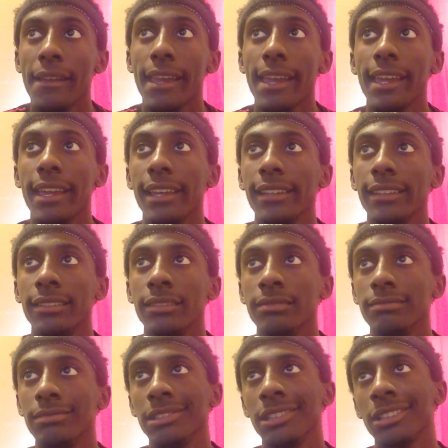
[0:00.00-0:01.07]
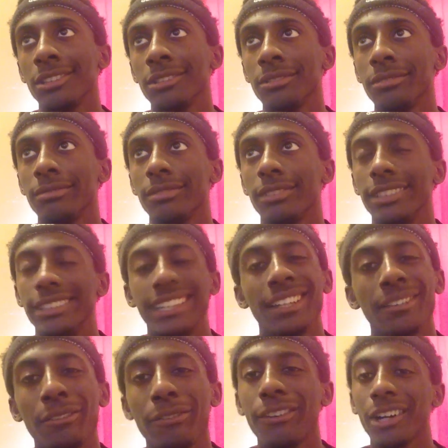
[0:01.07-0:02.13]
And, you know, they
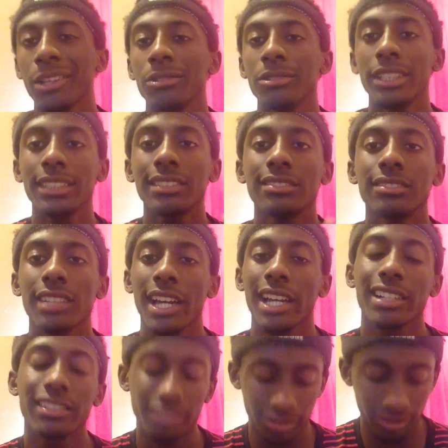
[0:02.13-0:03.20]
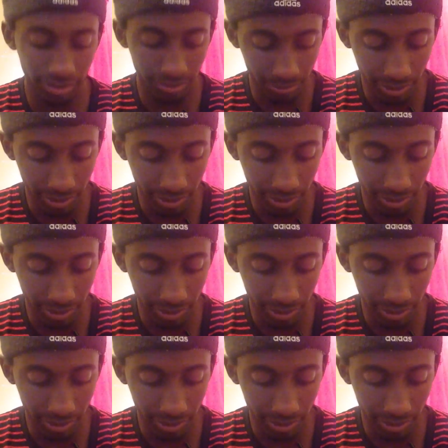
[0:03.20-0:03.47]
didn't follow exactly